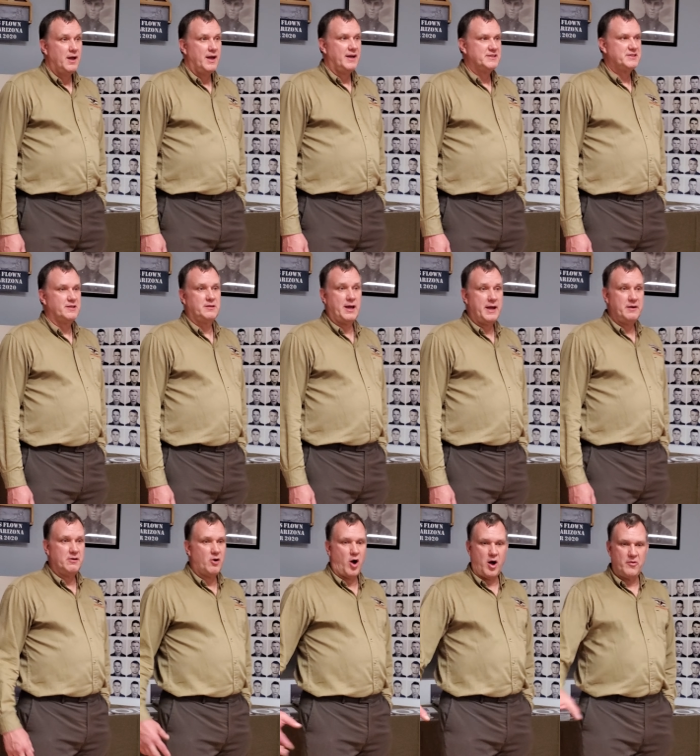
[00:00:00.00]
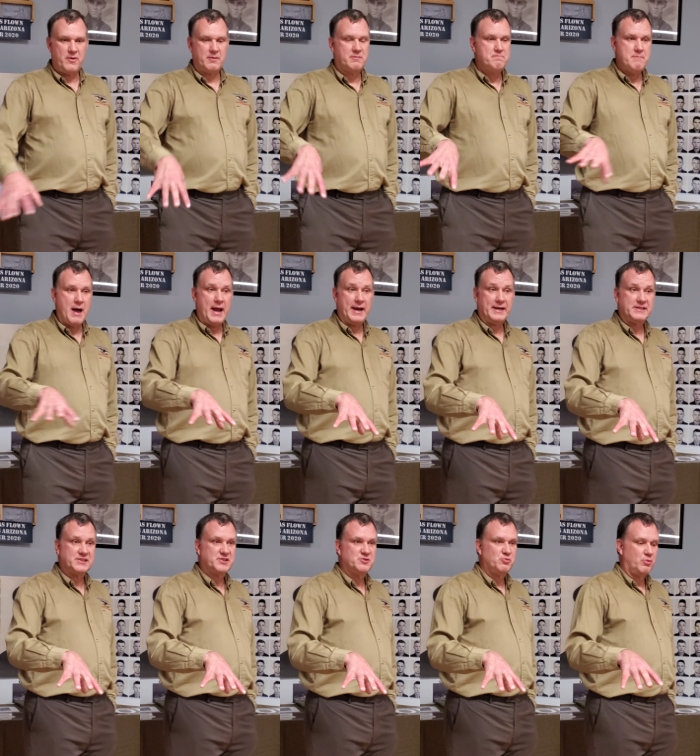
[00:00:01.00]
He said later, all the
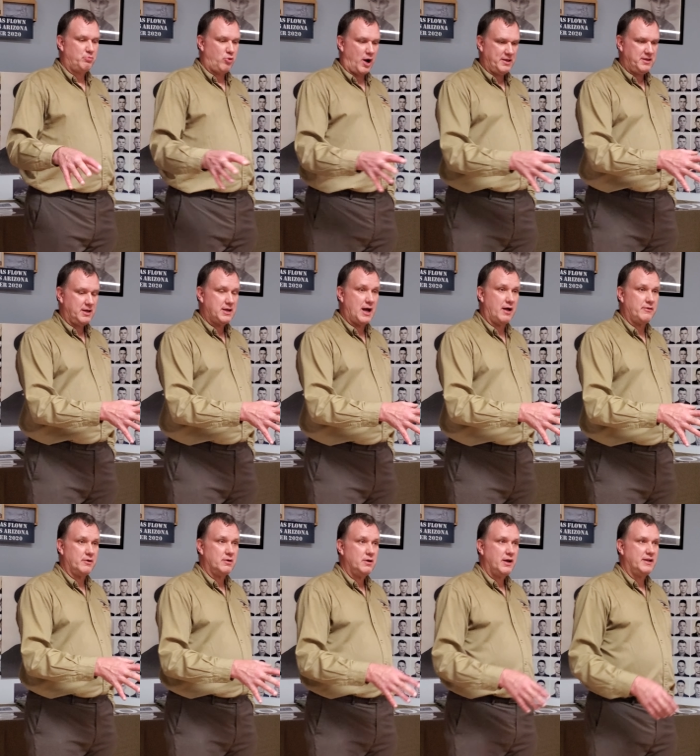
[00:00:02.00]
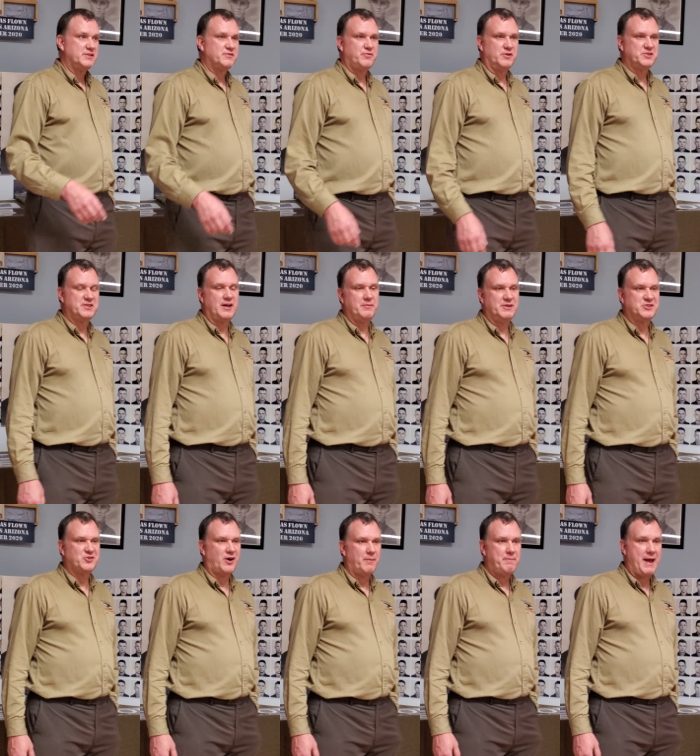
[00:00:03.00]
medics were brought together. It was the first time he
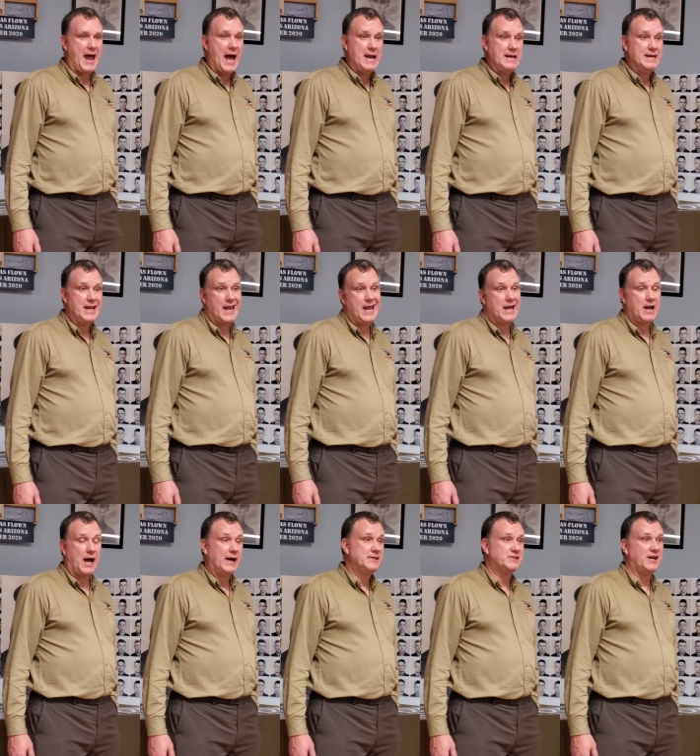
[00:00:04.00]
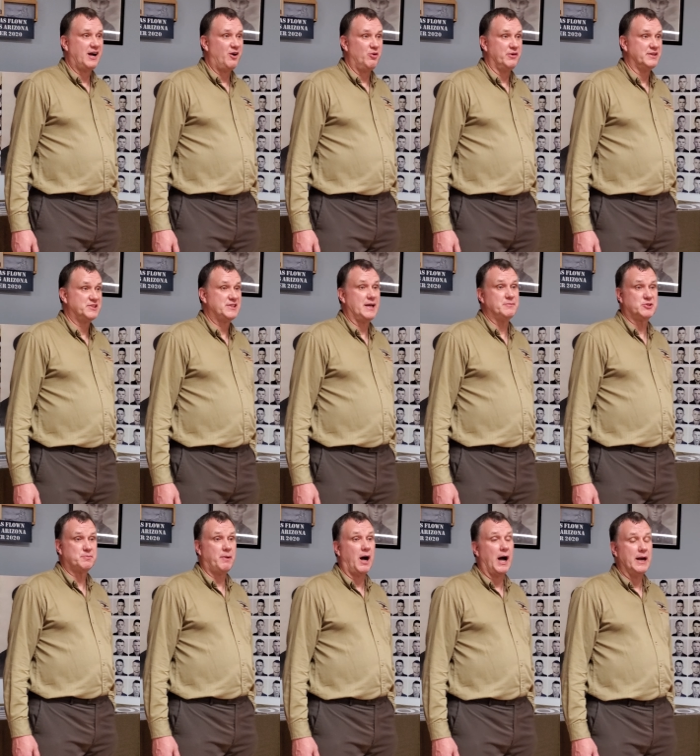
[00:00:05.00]
saw Patton and Eisenhower in the same
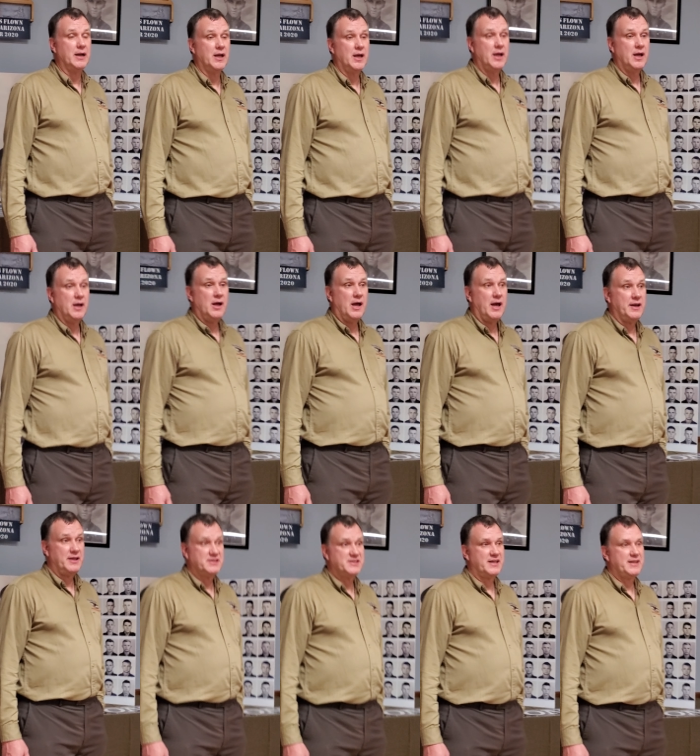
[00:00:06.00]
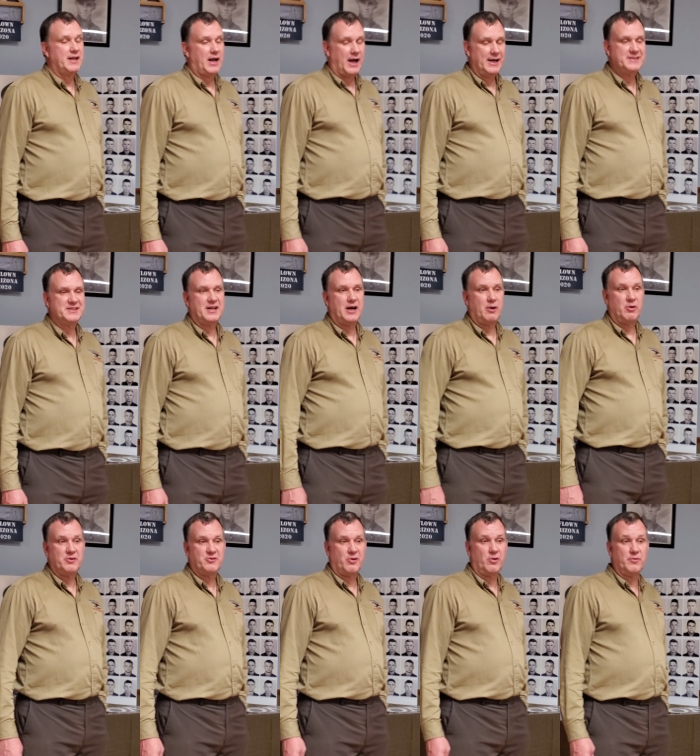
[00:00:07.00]
spot. And he said that
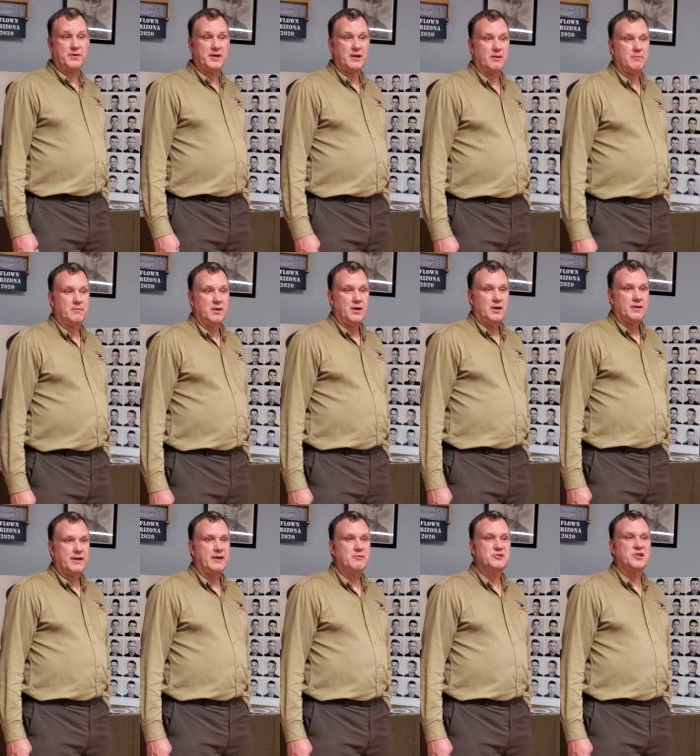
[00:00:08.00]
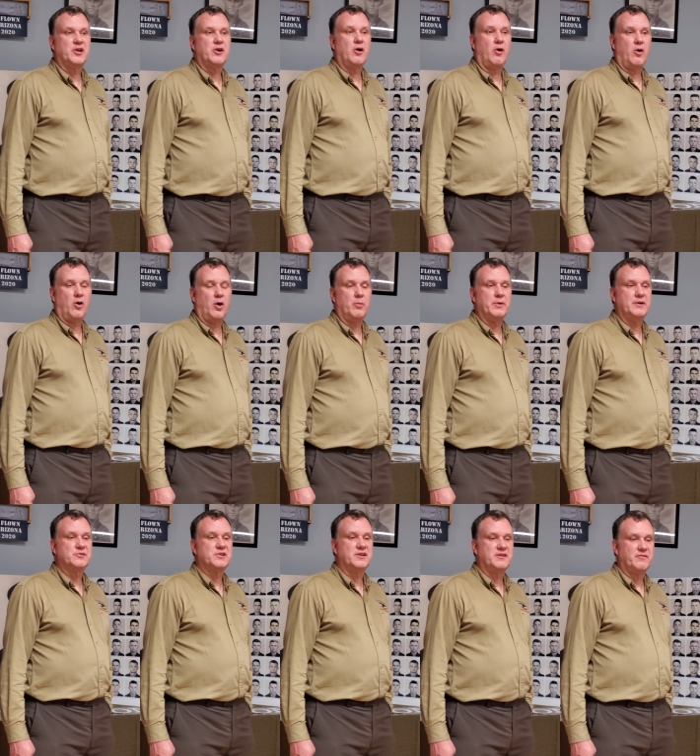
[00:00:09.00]
Eisenhower told him that he was going to go home and he
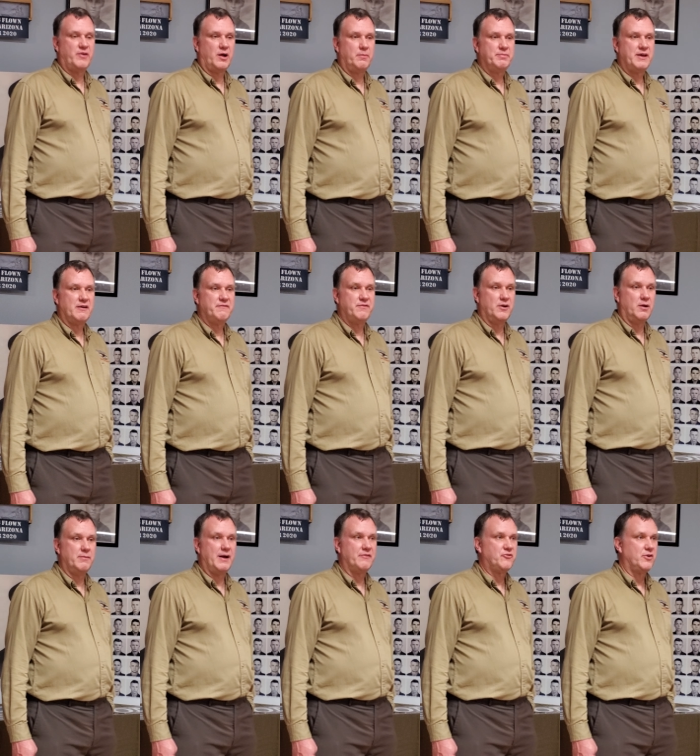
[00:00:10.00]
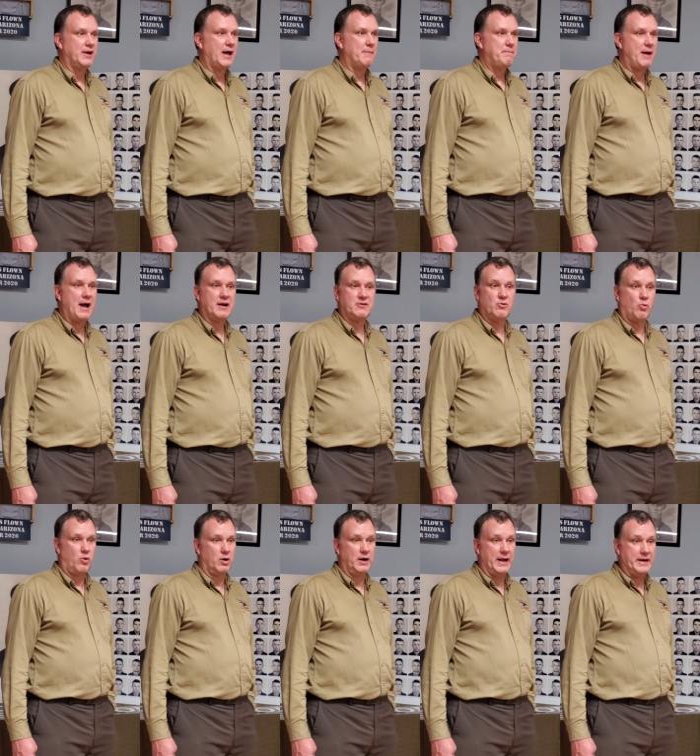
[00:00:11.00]
was going to develop that film after he got back, the
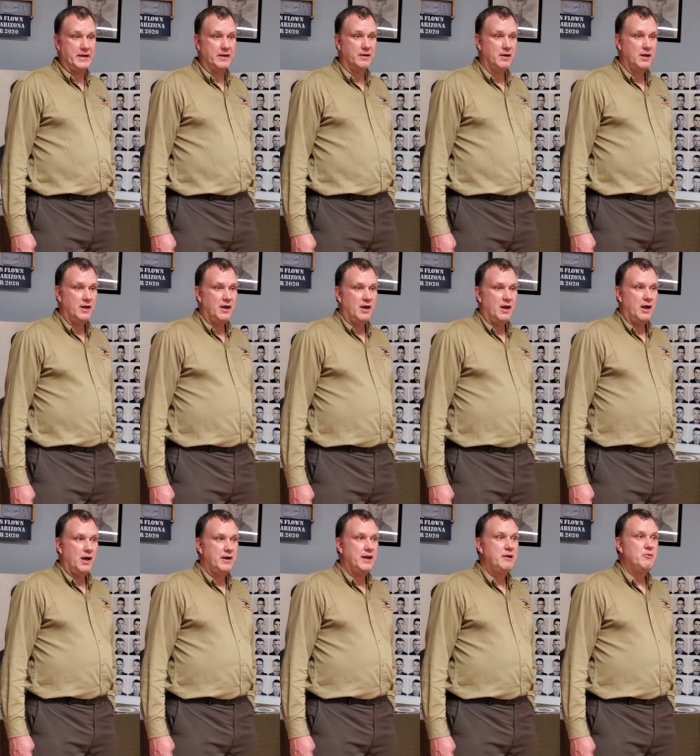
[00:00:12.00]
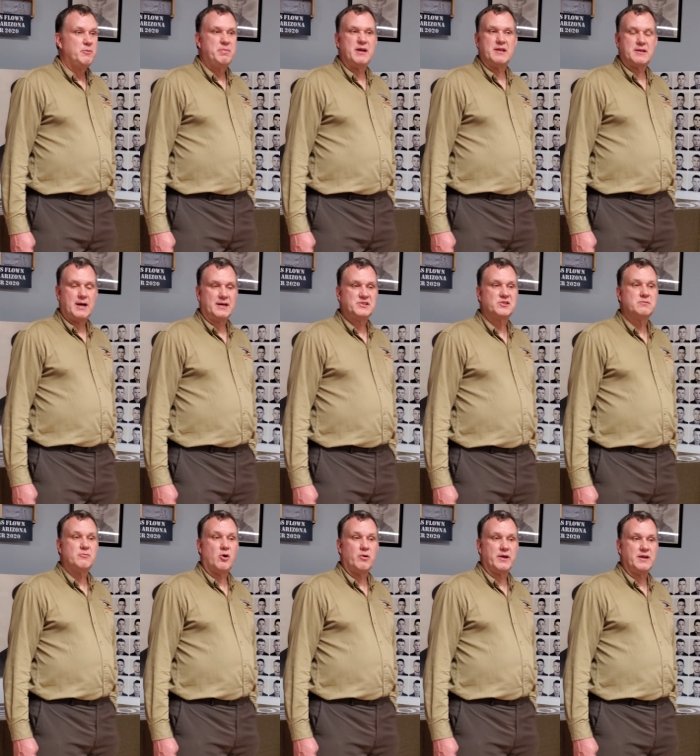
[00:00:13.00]
war ended, and that he would be a
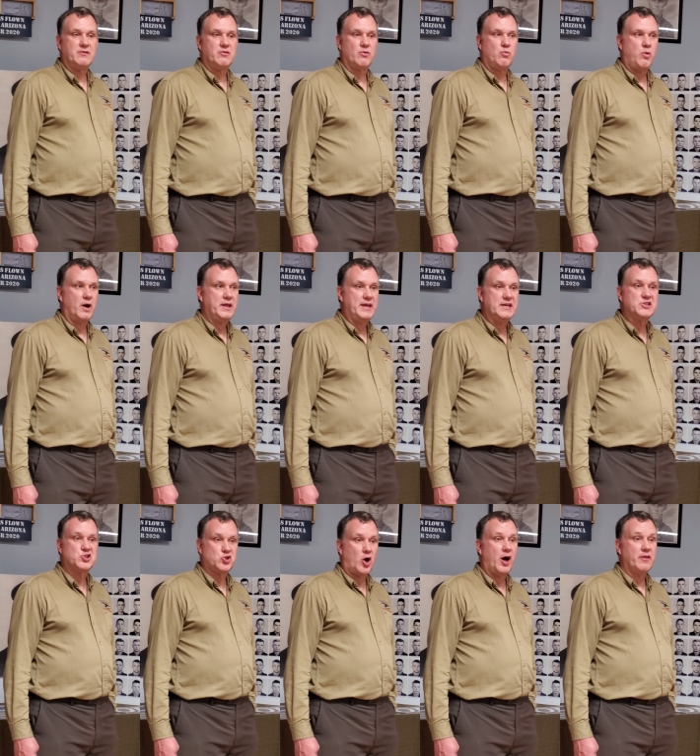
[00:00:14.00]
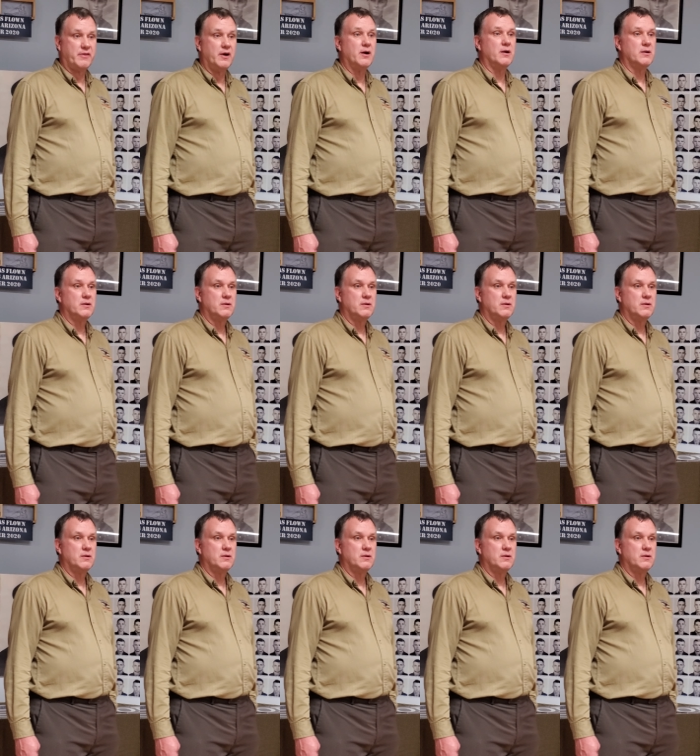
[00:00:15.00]
testimony to what he saw there.